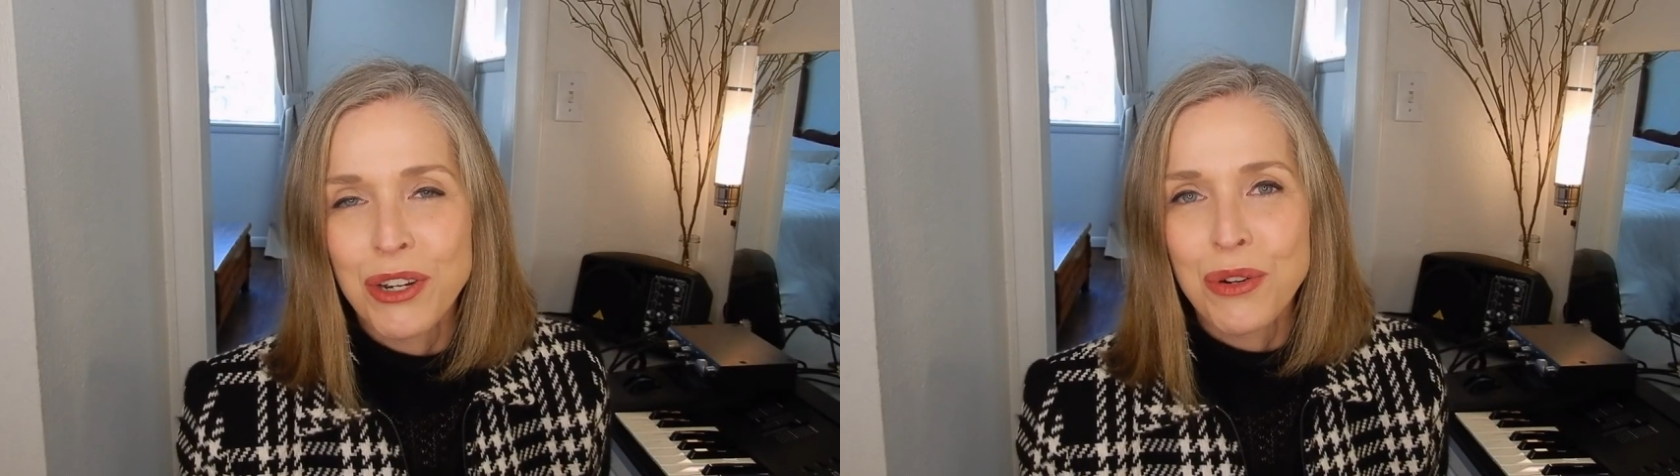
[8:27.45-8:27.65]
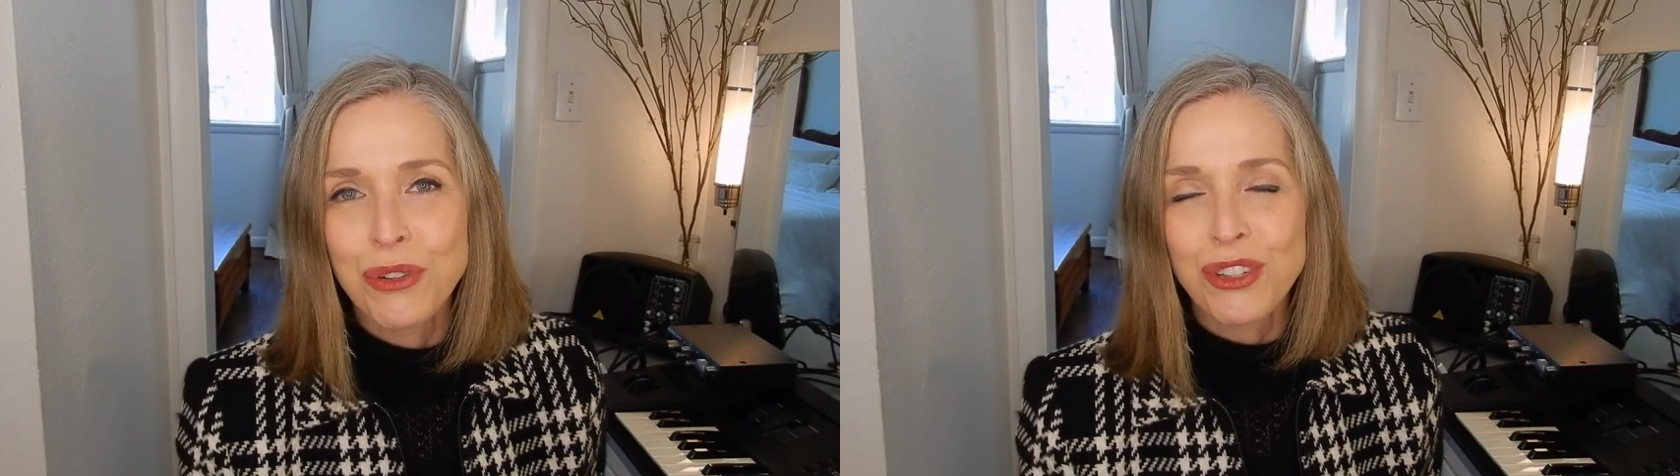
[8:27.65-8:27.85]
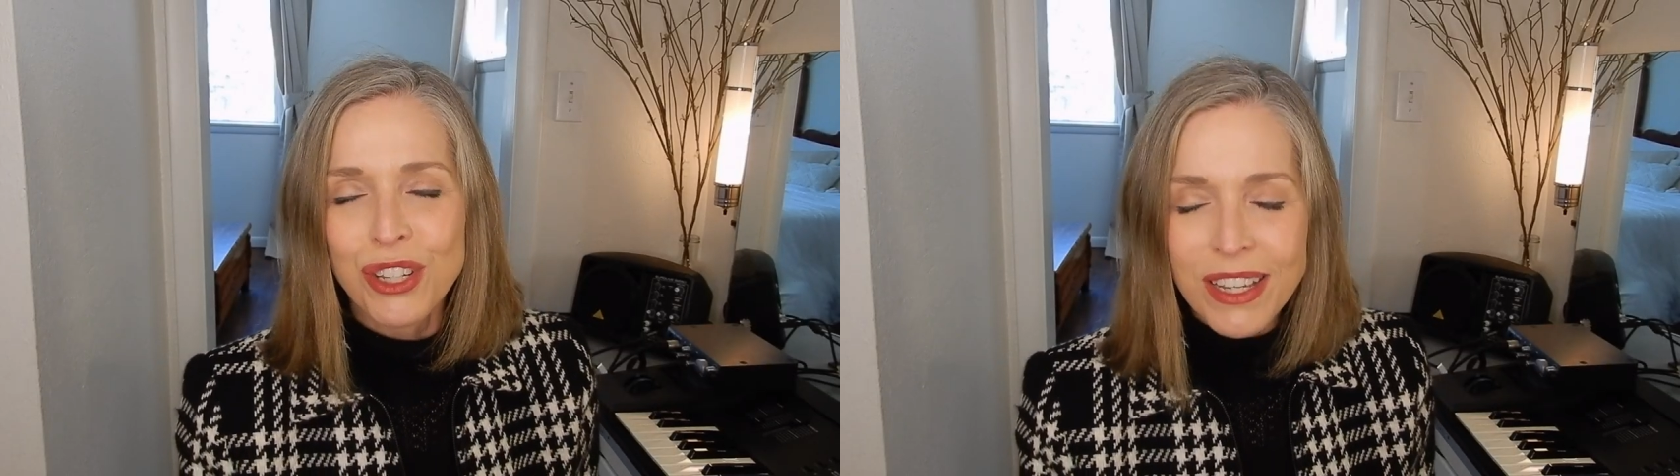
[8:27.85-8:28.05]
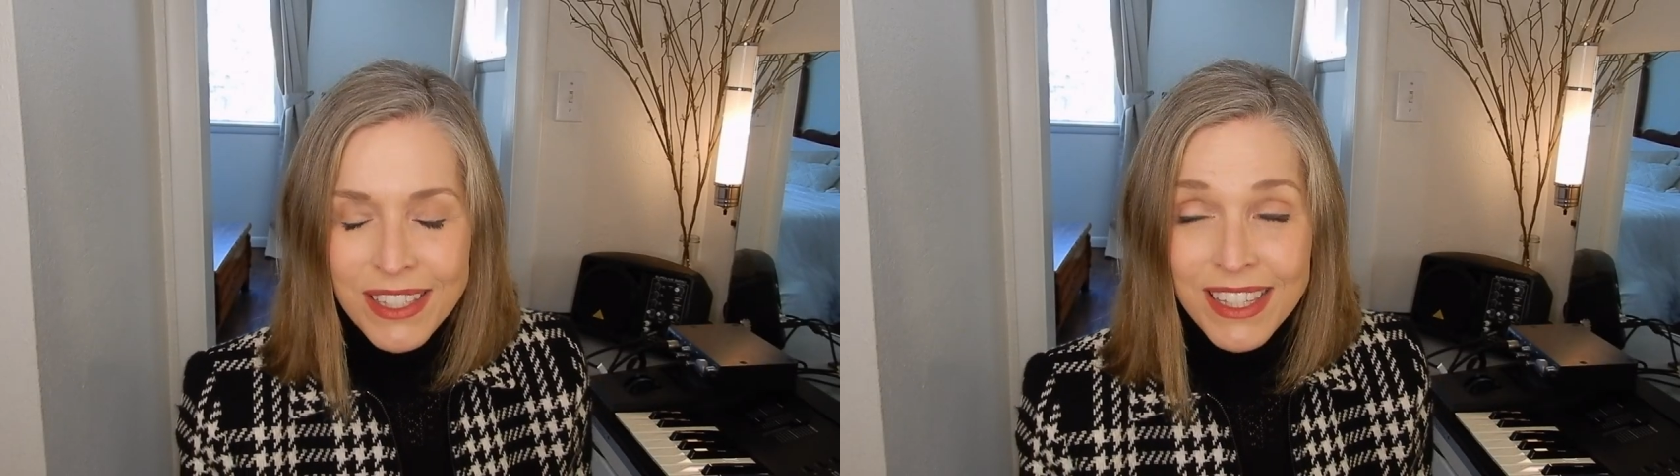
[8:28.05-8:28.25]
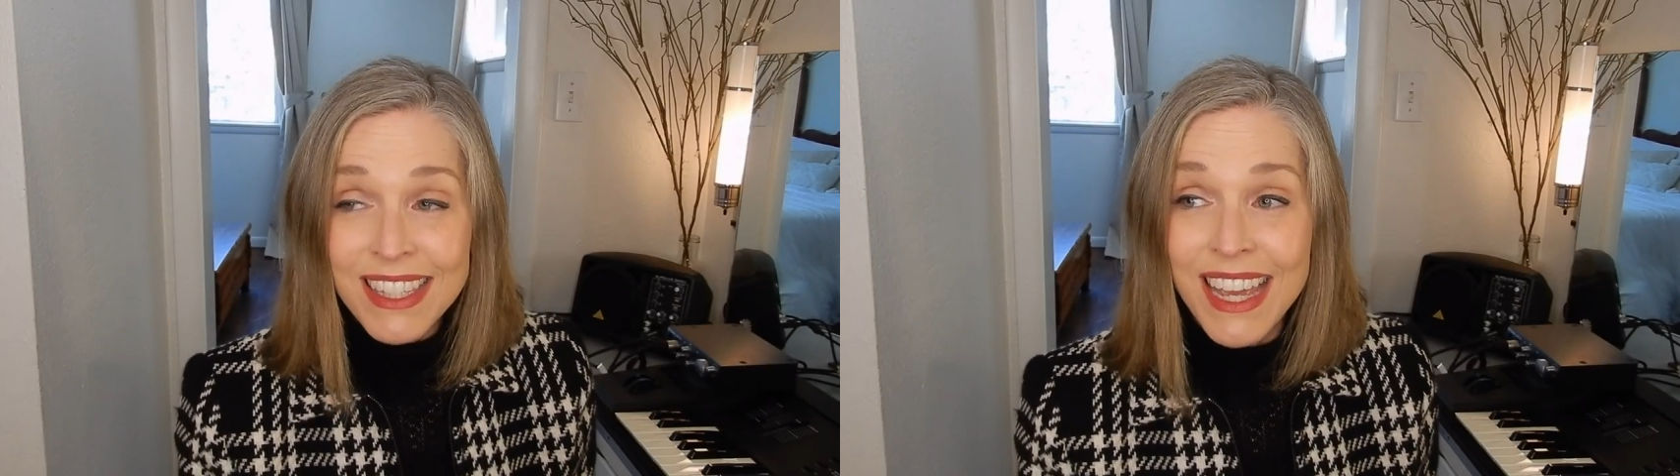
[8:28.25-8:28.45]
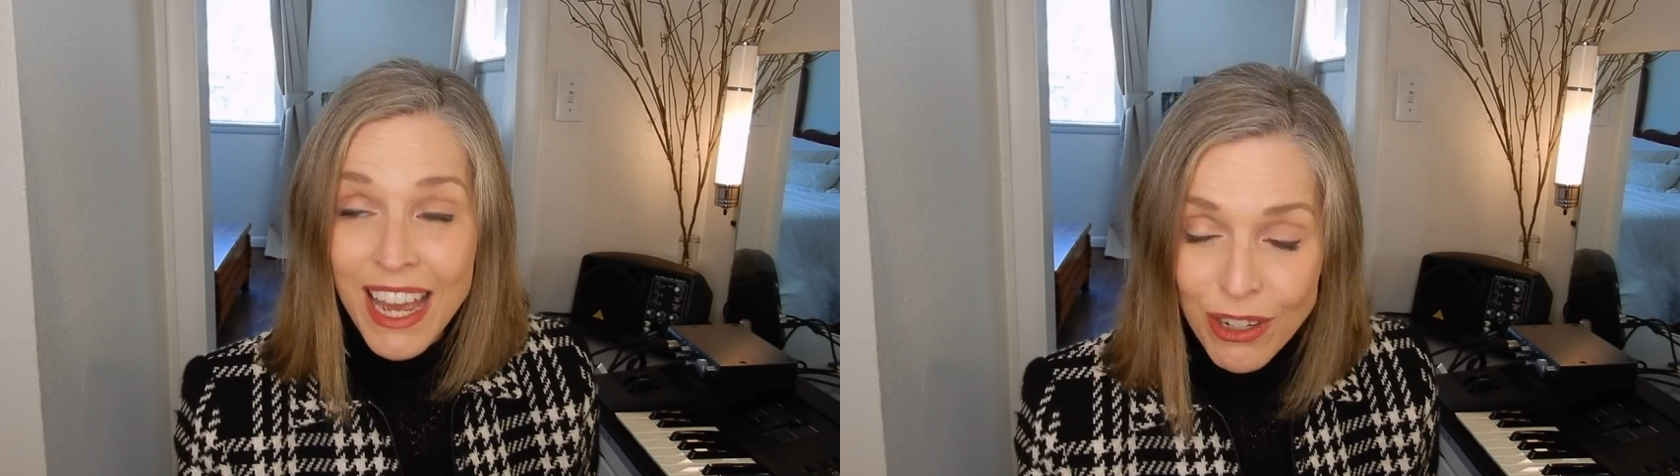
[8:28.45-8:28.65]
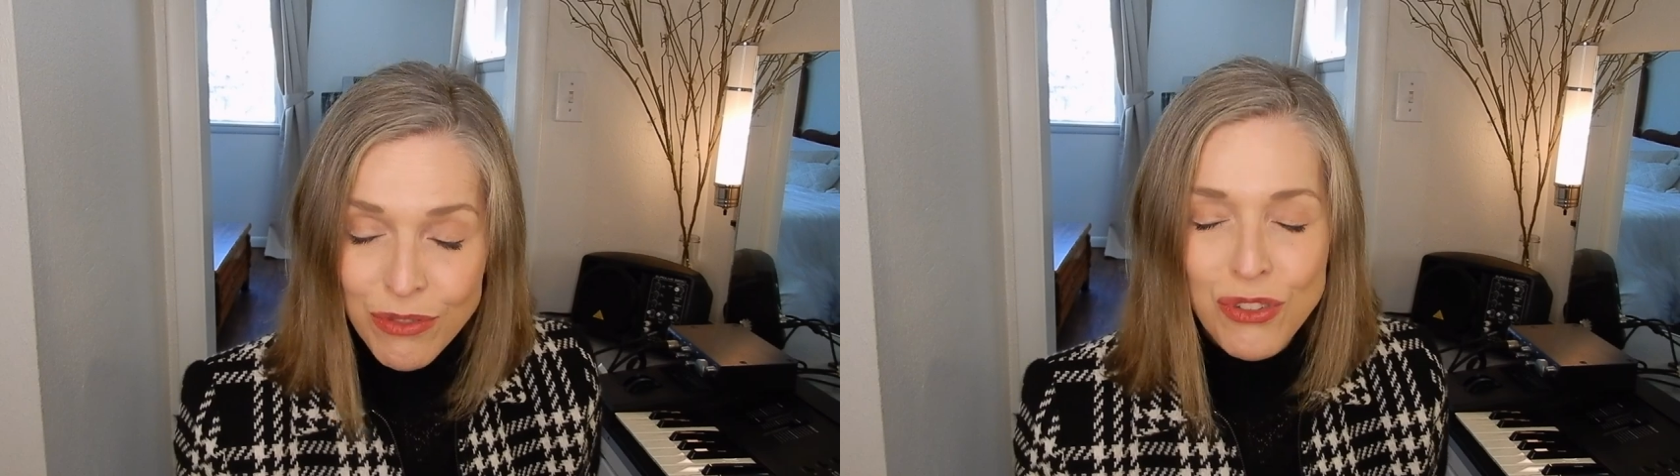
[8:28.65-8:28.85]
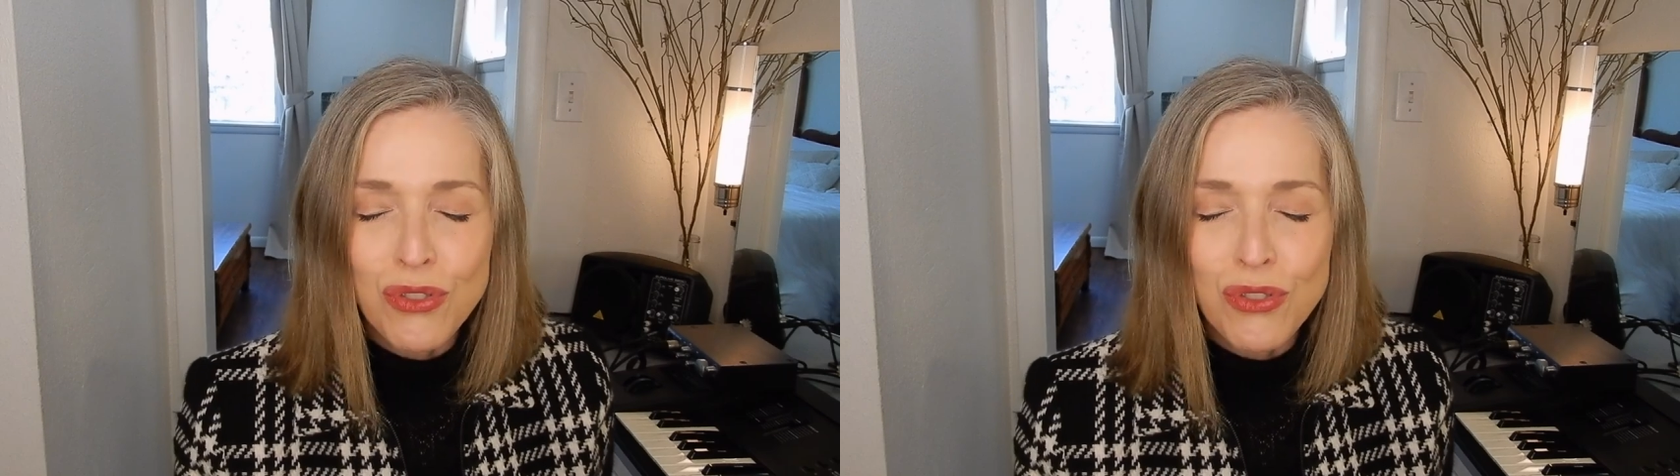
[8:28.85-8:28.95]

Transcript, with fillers: who just sound